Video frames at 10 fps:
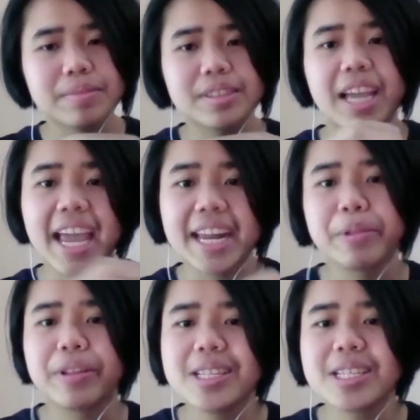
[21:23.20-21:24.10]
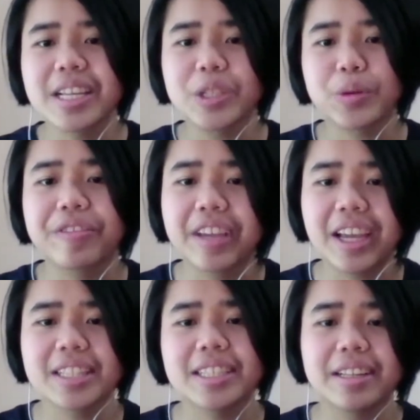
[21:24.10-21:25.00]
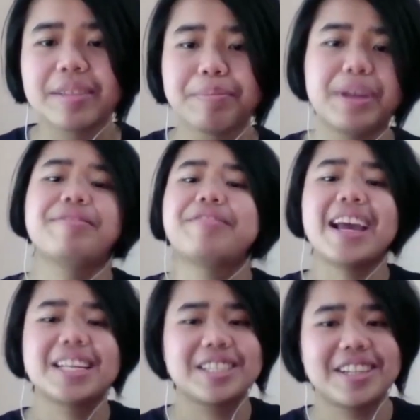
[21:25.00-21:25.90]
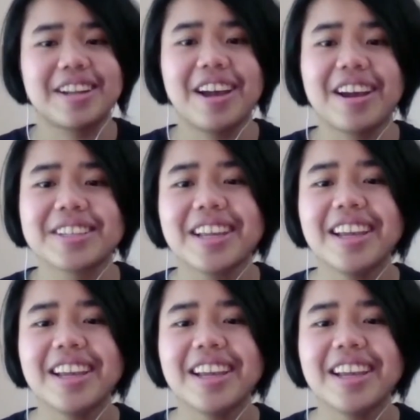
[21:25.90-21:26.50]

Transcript: the animal instinct sort of kicked in a bit faster than us